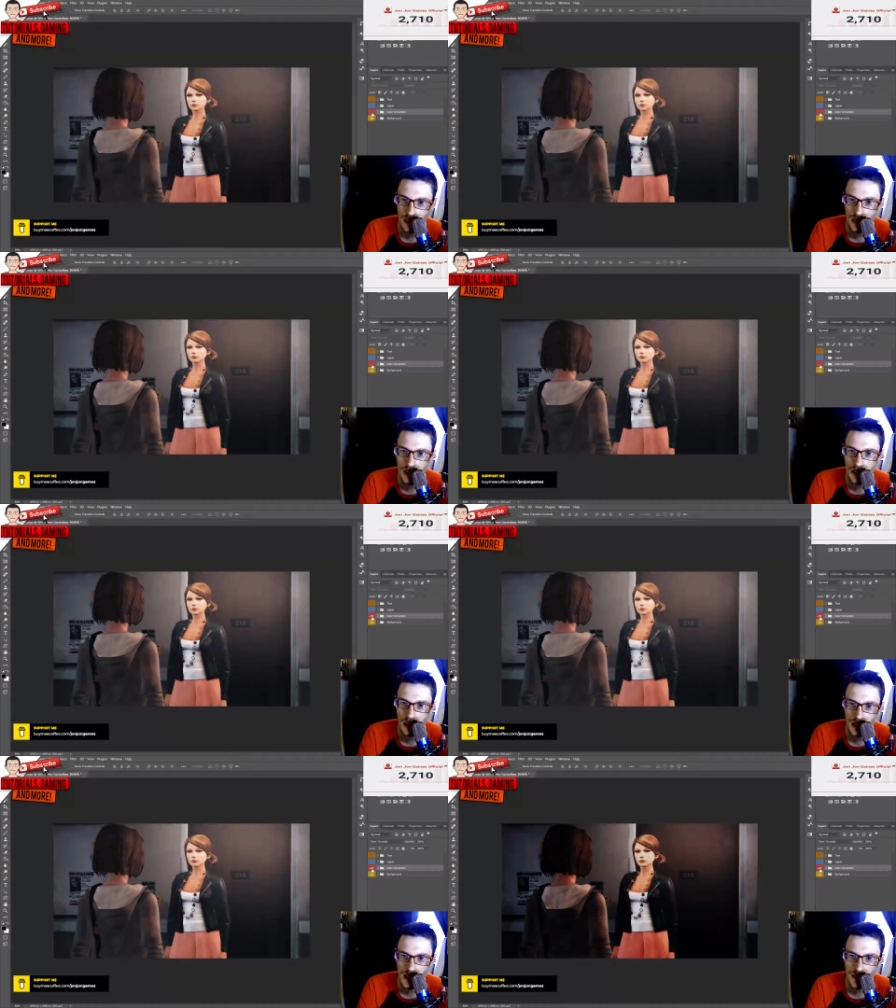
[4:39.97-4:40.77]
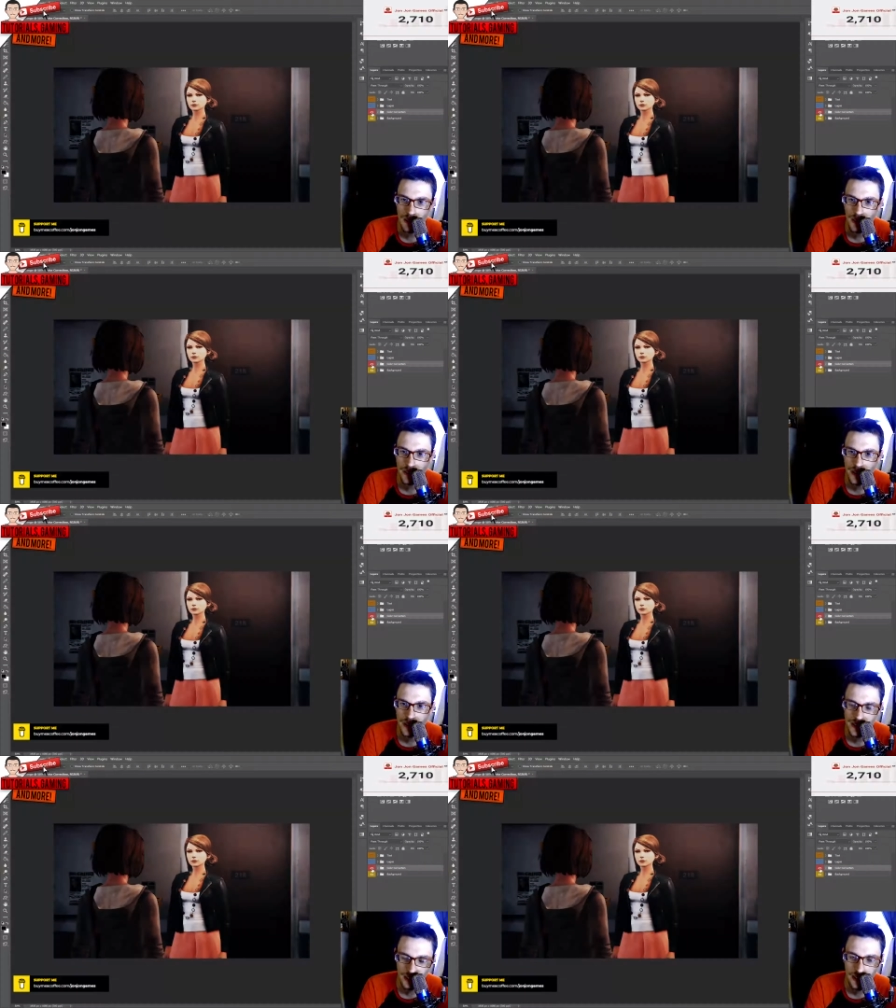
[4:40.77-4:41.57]
Try
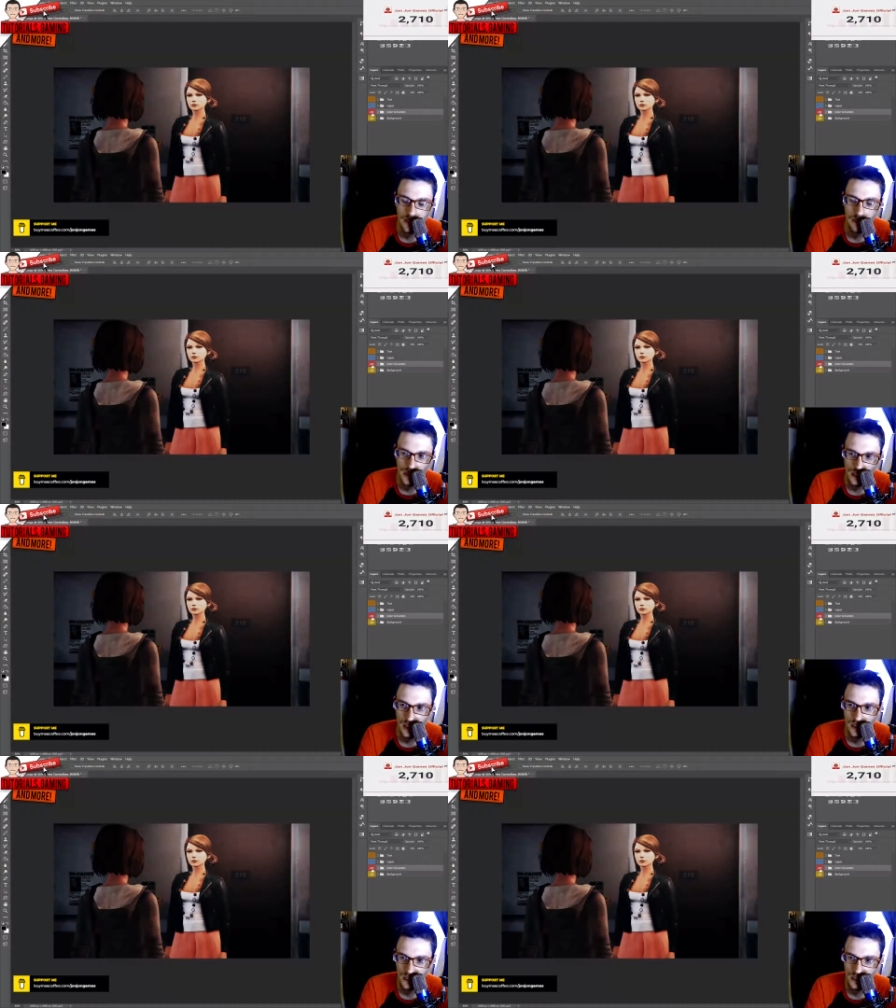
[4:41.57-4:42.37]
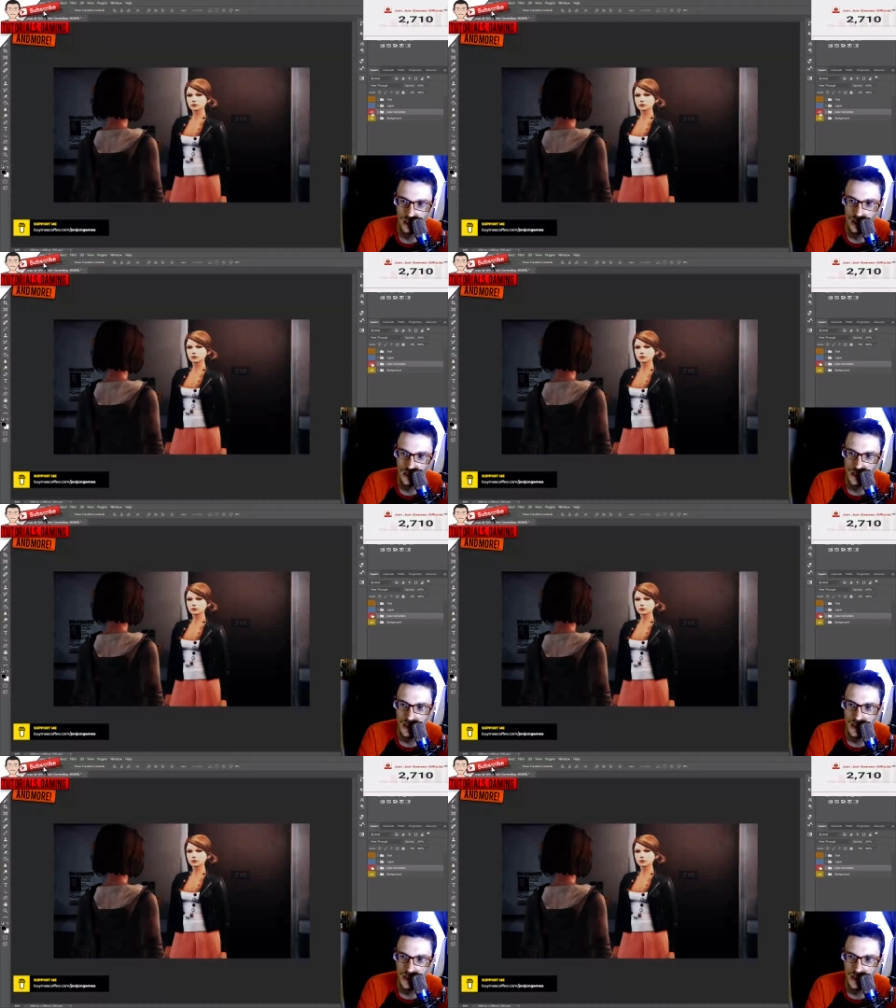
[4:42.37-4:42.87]
experimenting with the color corrections.